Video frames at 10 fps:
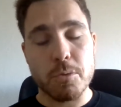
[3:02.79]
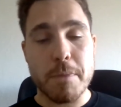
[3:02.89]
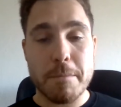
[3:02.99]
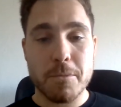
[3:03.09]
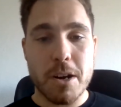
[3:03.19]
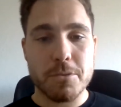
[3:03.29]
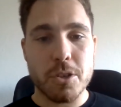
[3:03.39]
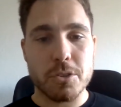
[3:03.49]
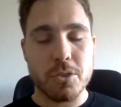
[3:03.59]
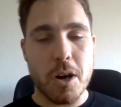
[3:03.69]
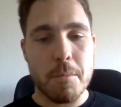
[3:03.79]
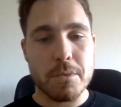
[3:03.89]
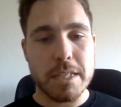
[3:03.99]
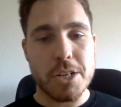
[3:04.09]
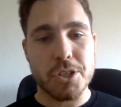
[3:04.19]

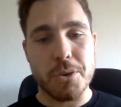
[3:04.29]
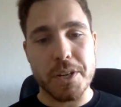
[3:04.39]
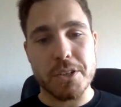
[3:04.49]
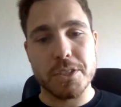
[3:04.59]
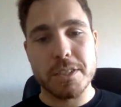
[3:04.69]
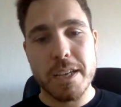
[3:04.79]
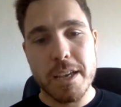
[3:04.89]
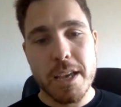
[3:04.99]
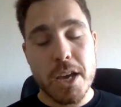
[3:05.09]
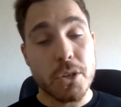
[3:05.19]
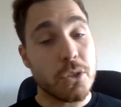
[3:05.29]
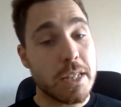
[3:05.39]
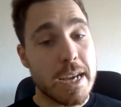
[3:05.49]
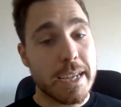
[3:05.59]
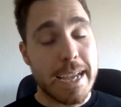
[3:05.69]
memgraph.com/careers. Good
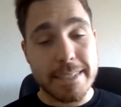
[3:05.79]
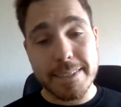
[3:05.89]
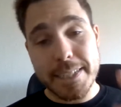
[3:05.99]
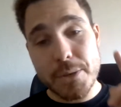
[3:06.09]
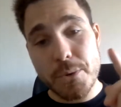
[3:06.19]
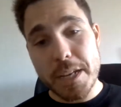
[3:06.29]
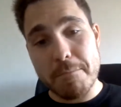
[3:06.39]
luck and see you in